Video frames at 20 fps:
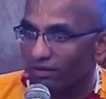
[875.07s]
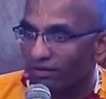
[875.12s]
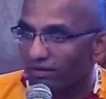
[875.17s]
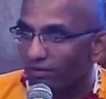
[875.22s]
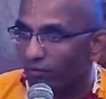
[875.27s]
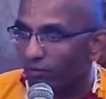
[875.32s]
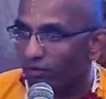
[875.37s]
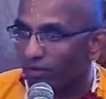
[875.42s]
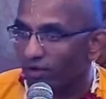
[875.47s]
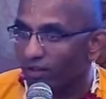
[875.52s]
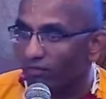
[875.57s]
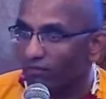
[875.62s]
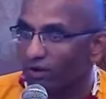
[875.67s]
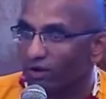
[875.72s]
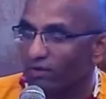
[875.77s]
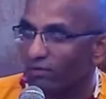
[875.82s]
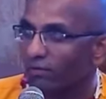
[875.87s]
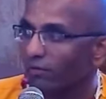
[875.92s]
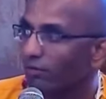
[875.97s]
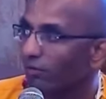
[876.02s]
a devotee had
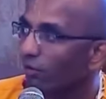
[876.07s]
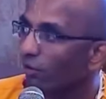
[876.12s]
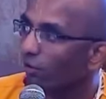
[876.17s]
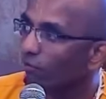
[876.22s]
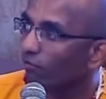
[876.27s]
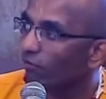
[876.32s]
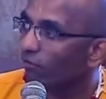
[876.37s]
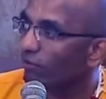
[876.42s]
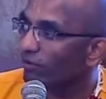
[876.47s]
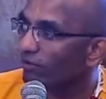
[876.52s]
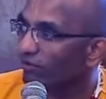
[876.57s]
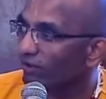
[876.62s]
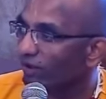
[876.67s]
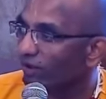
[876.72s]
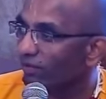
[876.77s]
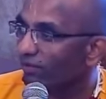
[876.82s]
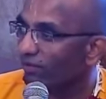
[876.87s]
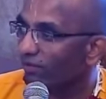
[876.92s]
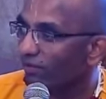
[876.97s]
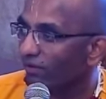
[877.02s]
invited me to their home for
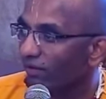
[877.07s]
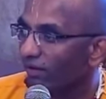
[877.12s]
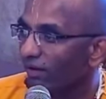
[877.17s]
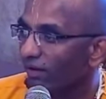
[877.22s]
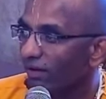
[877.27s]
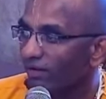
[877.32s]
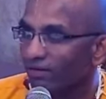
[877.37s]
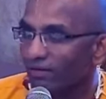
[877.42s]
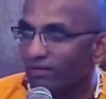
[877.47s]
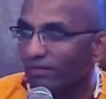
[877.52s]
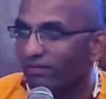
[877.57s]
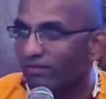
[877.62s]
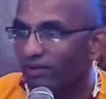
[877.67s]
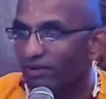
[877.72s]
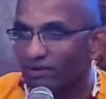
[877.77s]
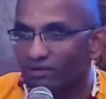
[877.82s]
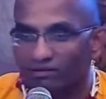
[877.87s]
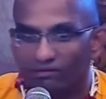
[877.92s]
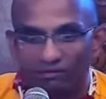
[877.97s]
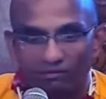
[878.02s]
Prasad. And then they
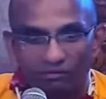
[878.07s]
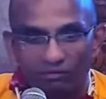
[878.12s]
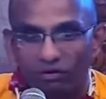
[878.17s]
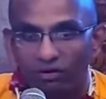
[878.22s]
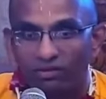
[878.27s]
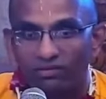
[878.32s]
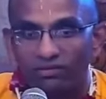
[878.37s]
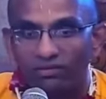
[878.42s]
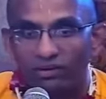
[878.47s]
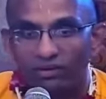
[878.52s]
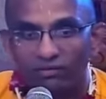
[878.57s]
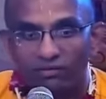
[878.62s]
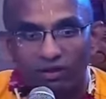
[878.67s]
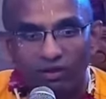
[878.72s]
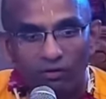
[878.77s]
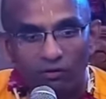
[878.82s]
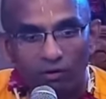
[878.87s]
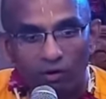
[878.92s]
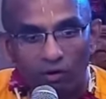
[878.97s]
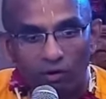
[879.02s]
said, for dessert, we
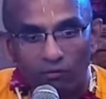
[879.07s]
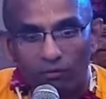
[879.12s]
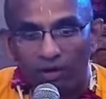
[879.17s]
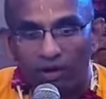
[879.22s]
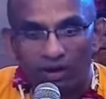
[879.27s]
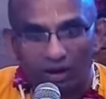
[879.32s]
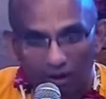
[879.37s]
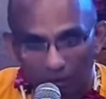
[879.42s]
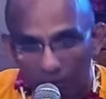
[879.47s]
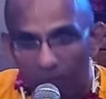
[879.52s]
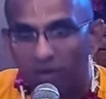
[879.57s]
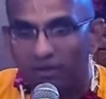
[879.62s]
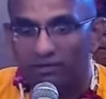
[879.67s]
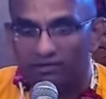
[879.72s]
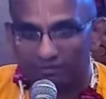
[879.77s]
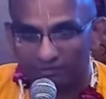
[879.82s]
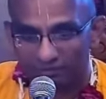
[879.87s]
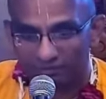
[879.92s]
have got baklava.